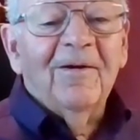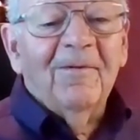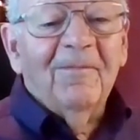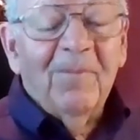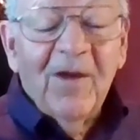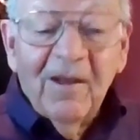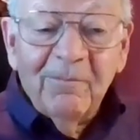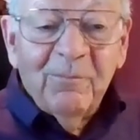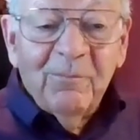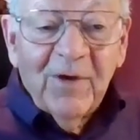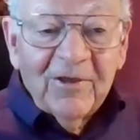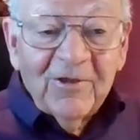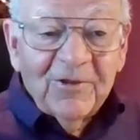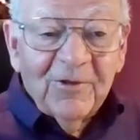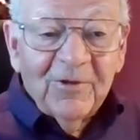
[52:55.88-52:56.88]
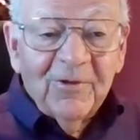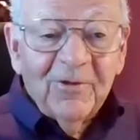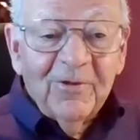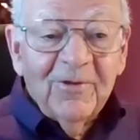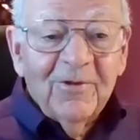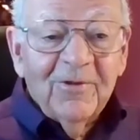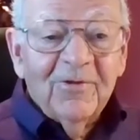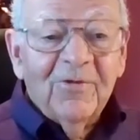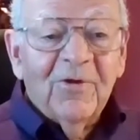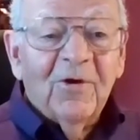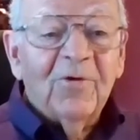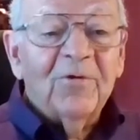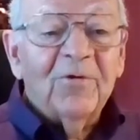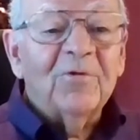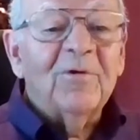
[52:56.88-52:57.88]
Blood pressure,
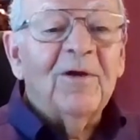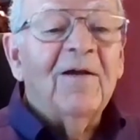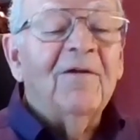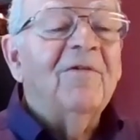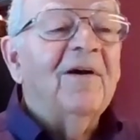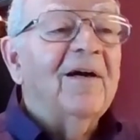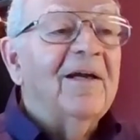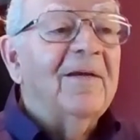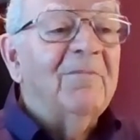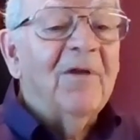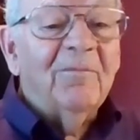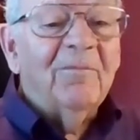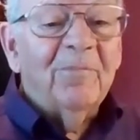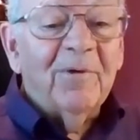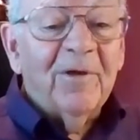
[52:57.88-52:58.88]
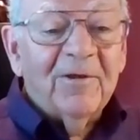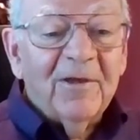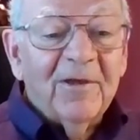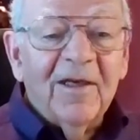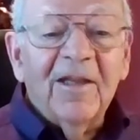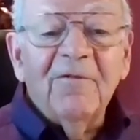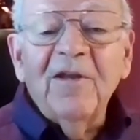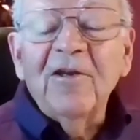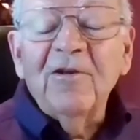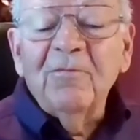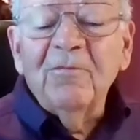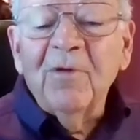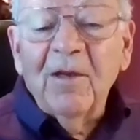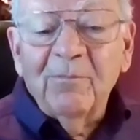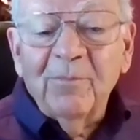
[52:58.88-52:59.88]
those who have high blood pressure,
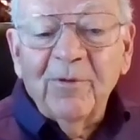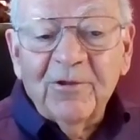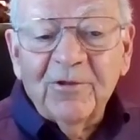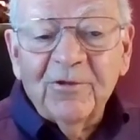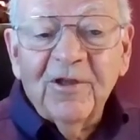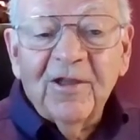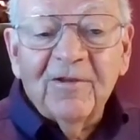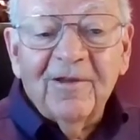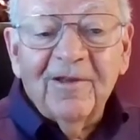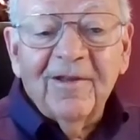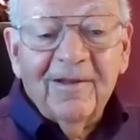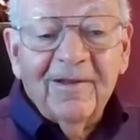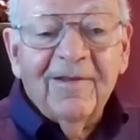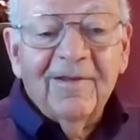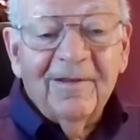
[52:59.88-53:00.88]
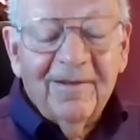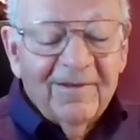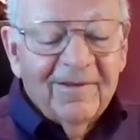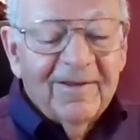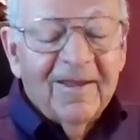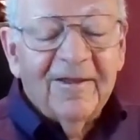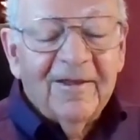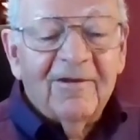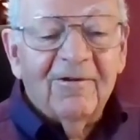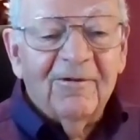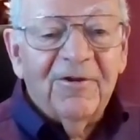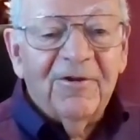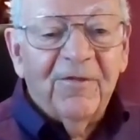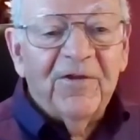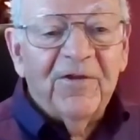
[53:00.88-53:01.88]
elevated blood pressure, not
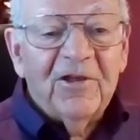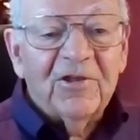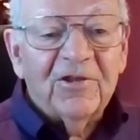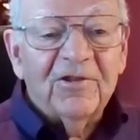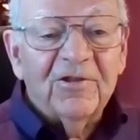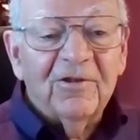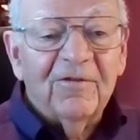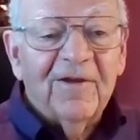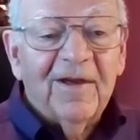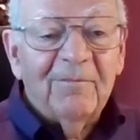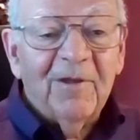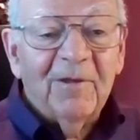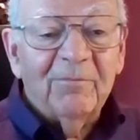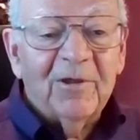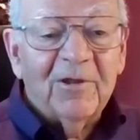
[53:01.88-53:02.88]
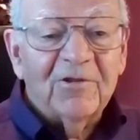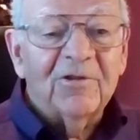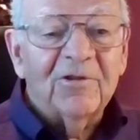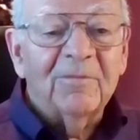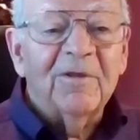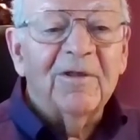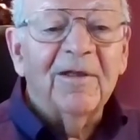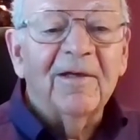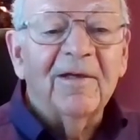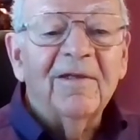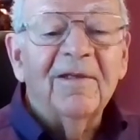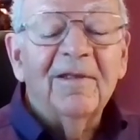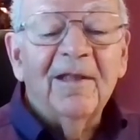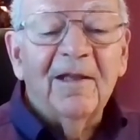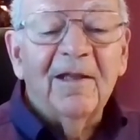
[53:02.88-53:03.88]
clinical definition of high blood pressure,
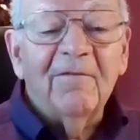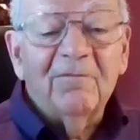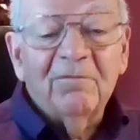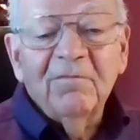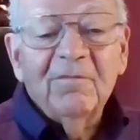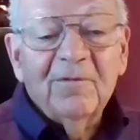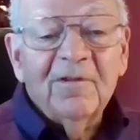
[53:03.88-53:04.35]
but